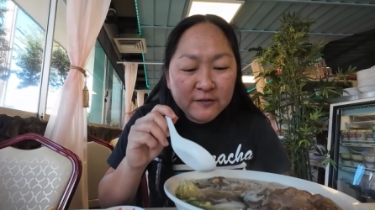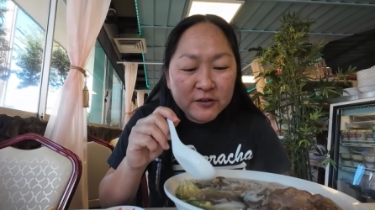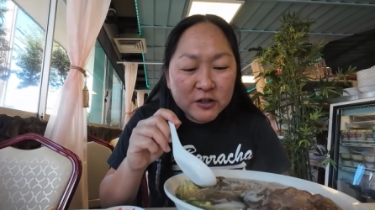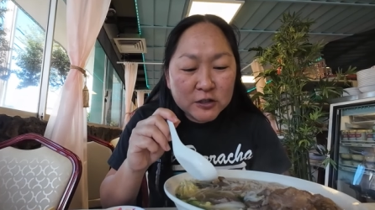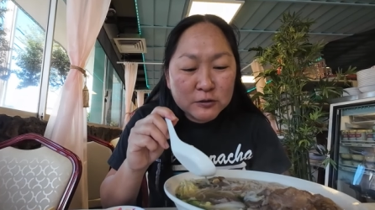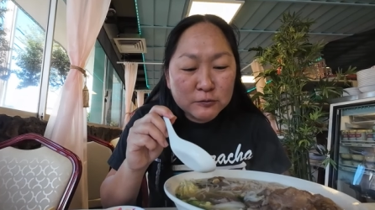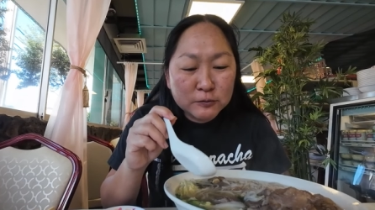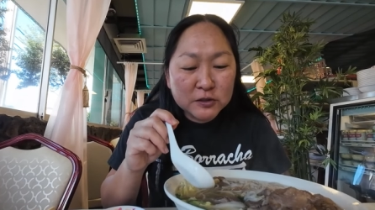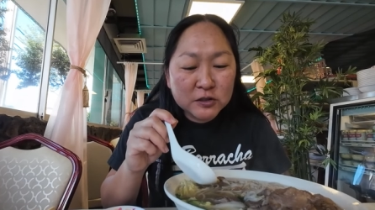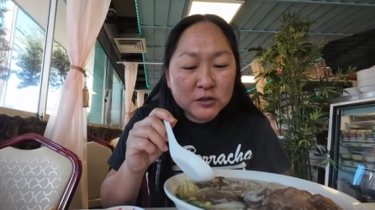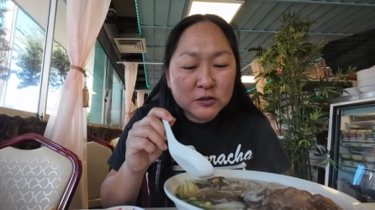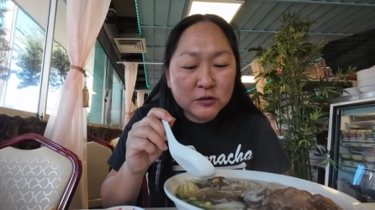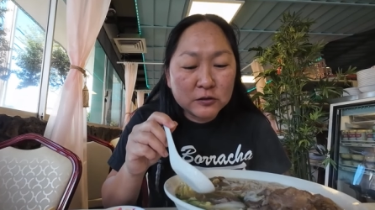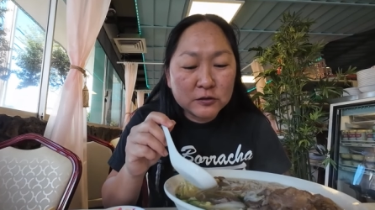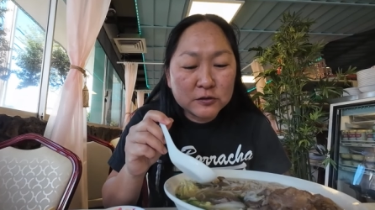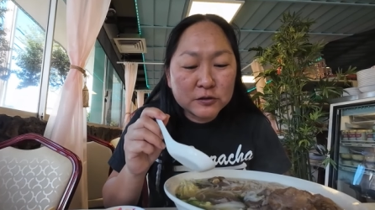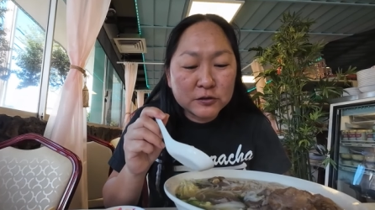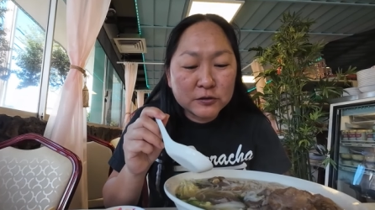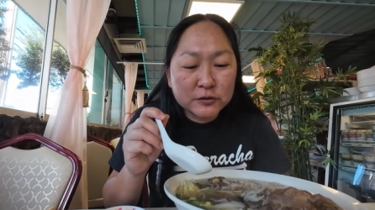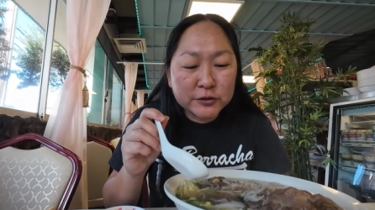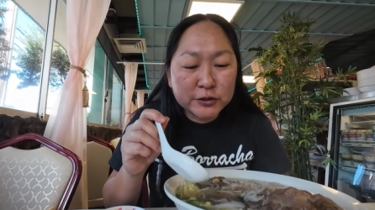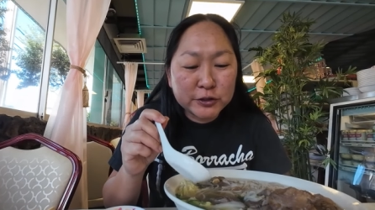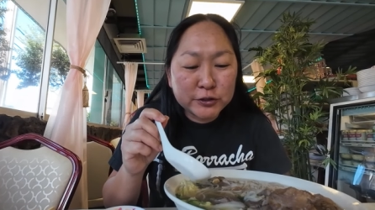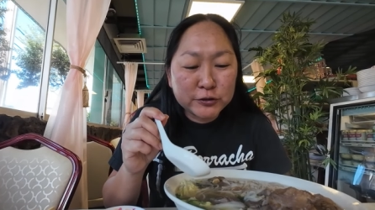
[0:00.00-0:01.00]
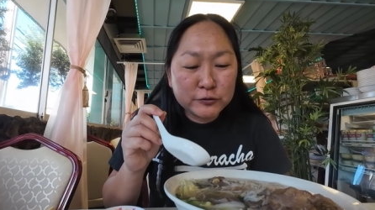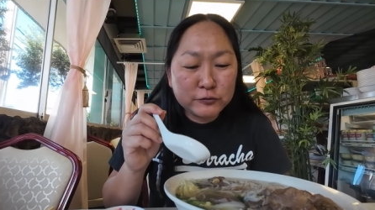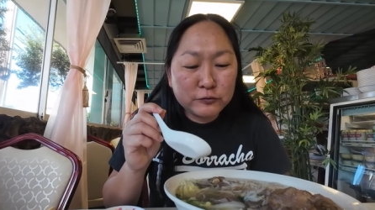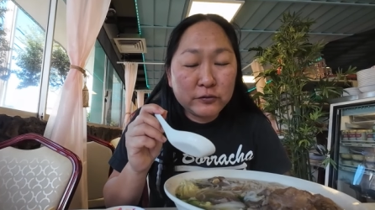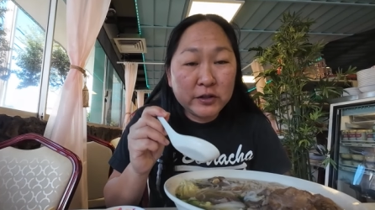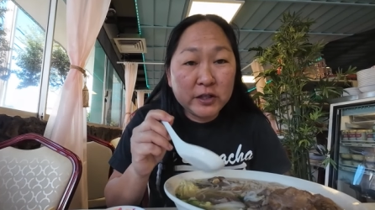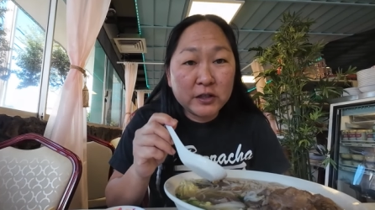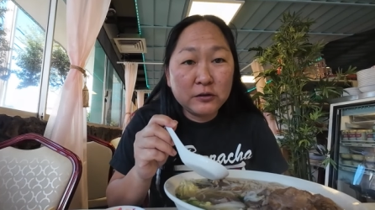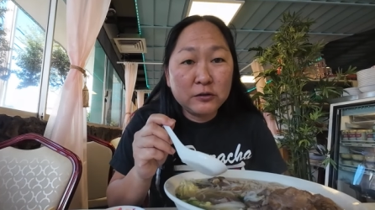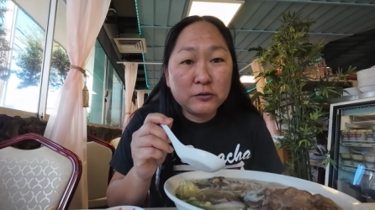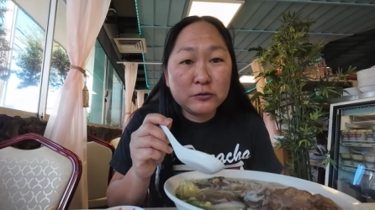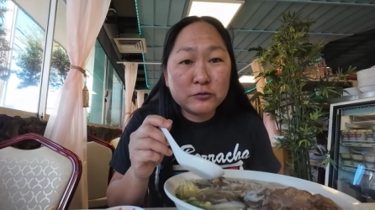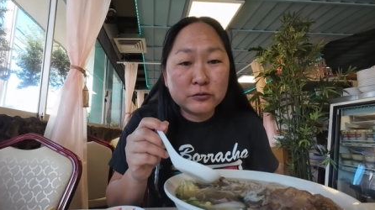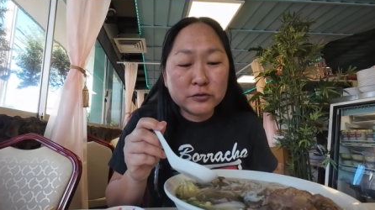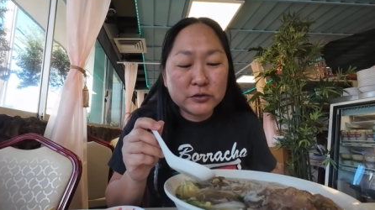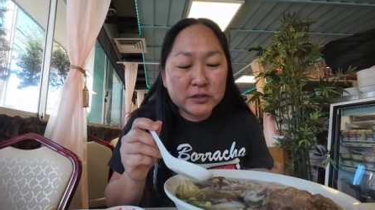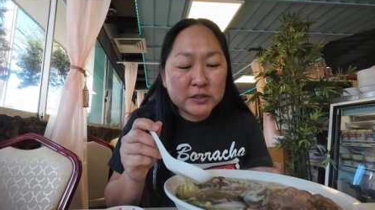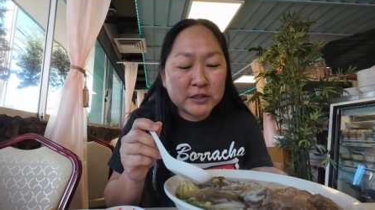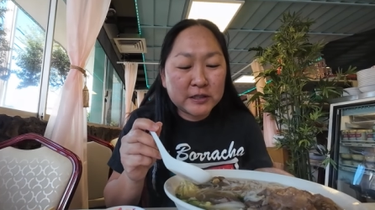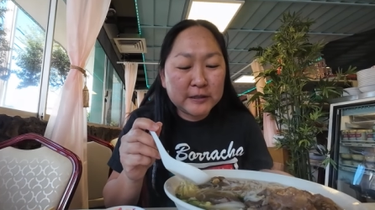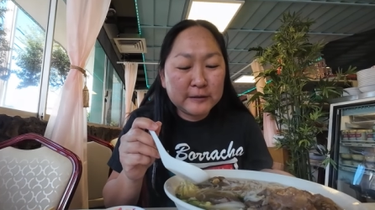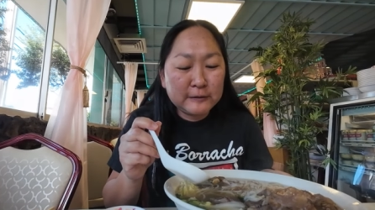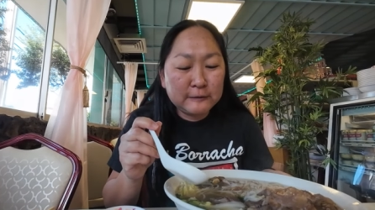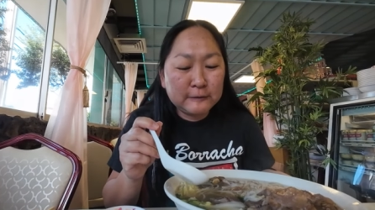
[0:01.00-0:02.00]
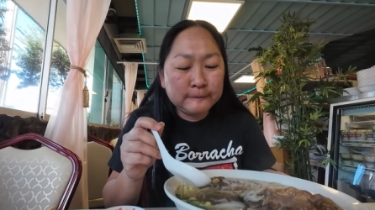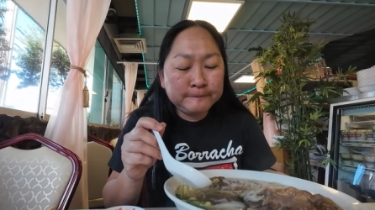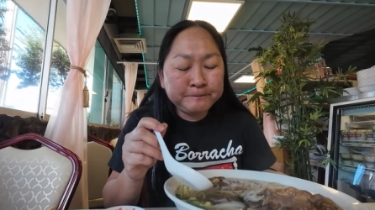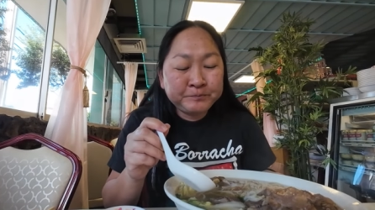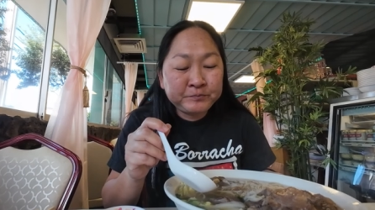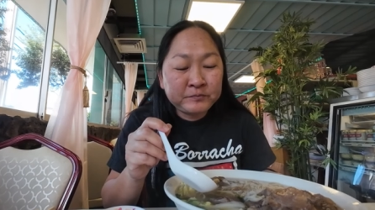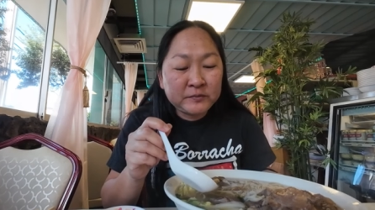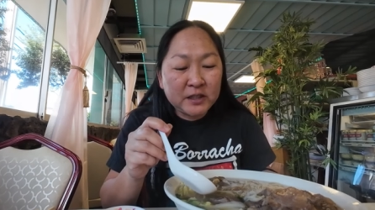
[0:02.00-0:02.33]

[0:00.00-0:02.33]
This one's closer to the local style.